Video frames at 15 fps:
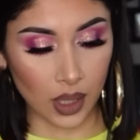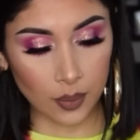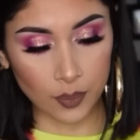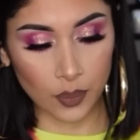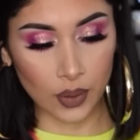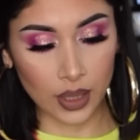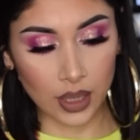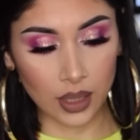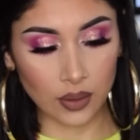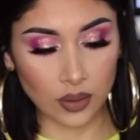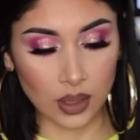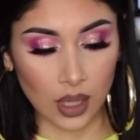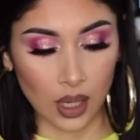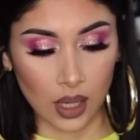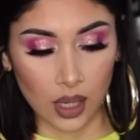up with.
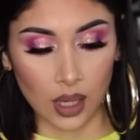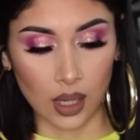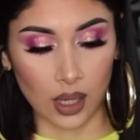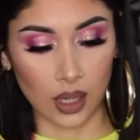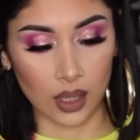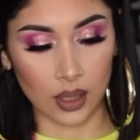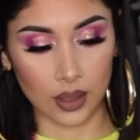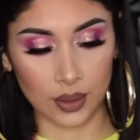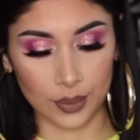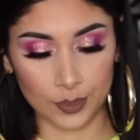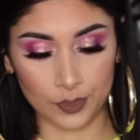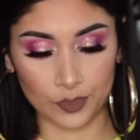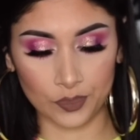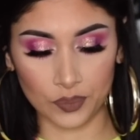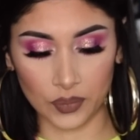
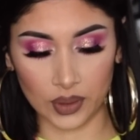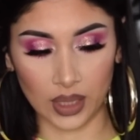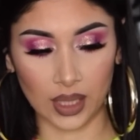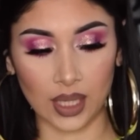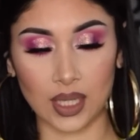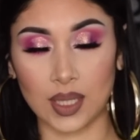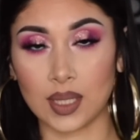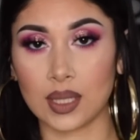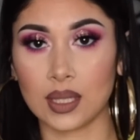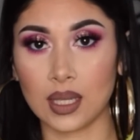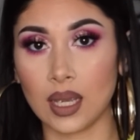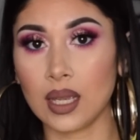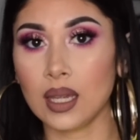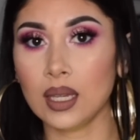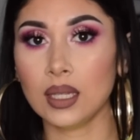Like I
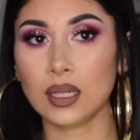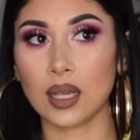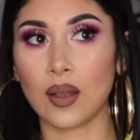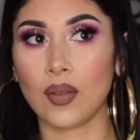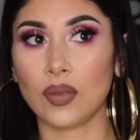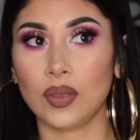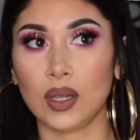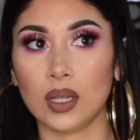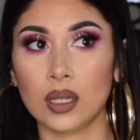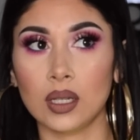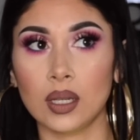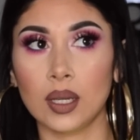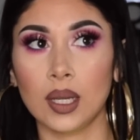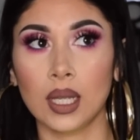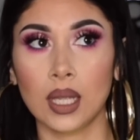said,
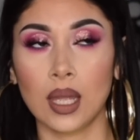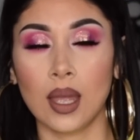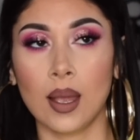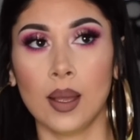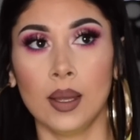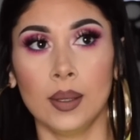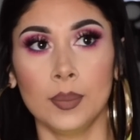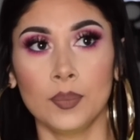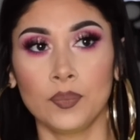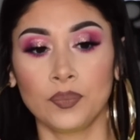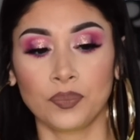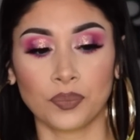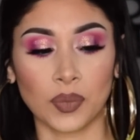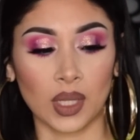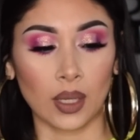the
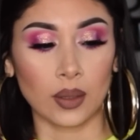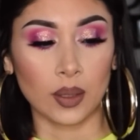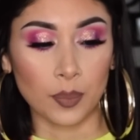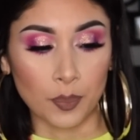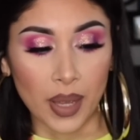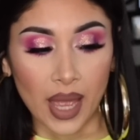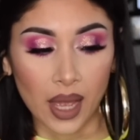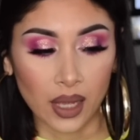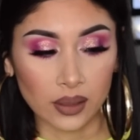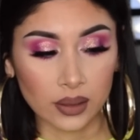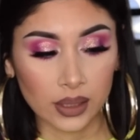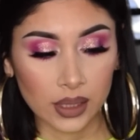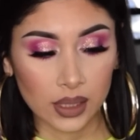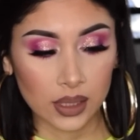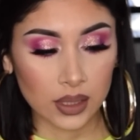
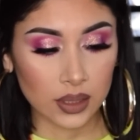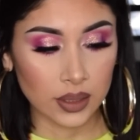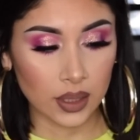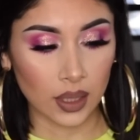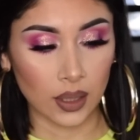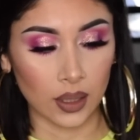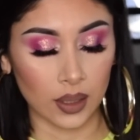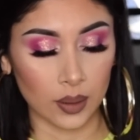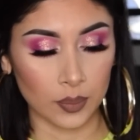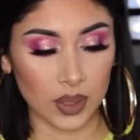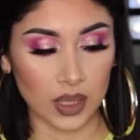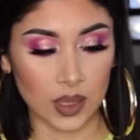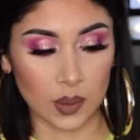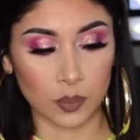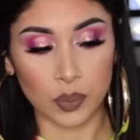palette,
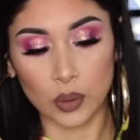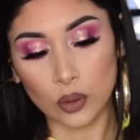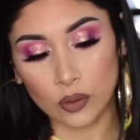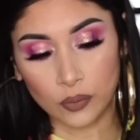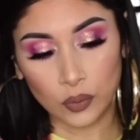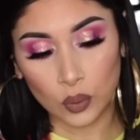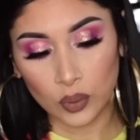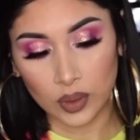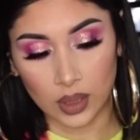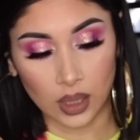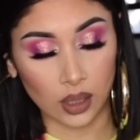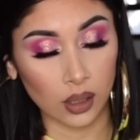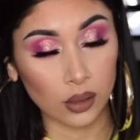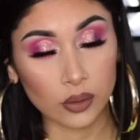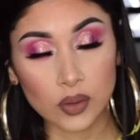it's beautiful. The
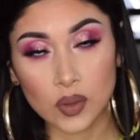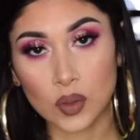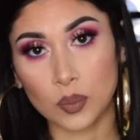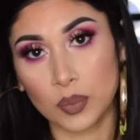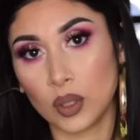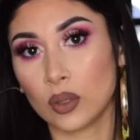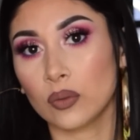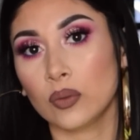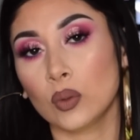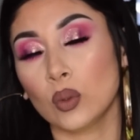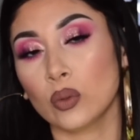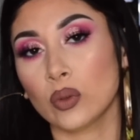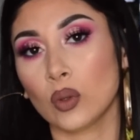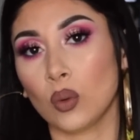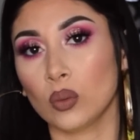colors are
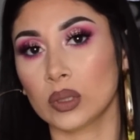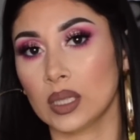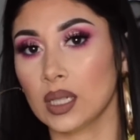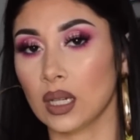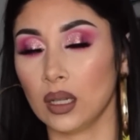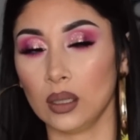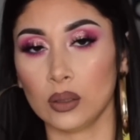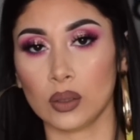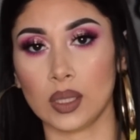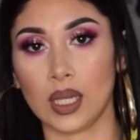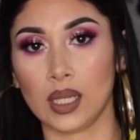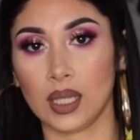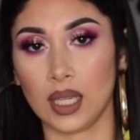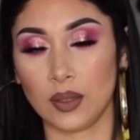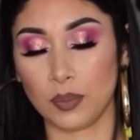beautiful. The only color
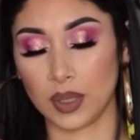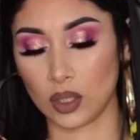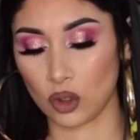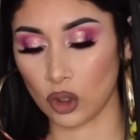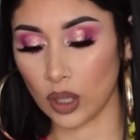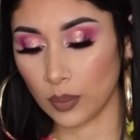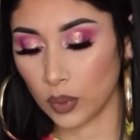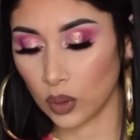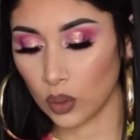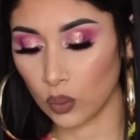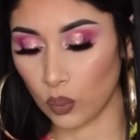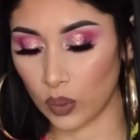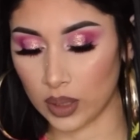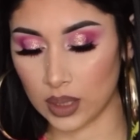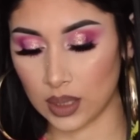that gave me trouble
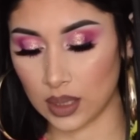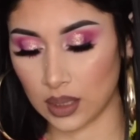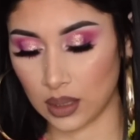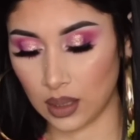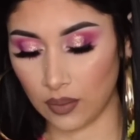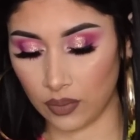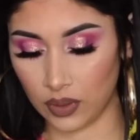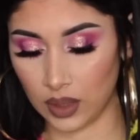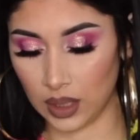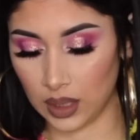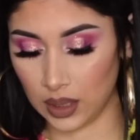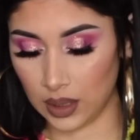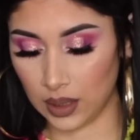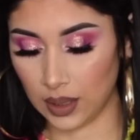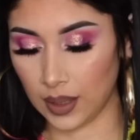was
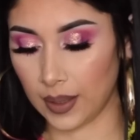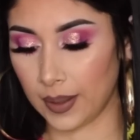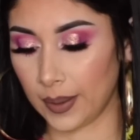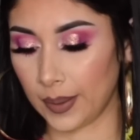the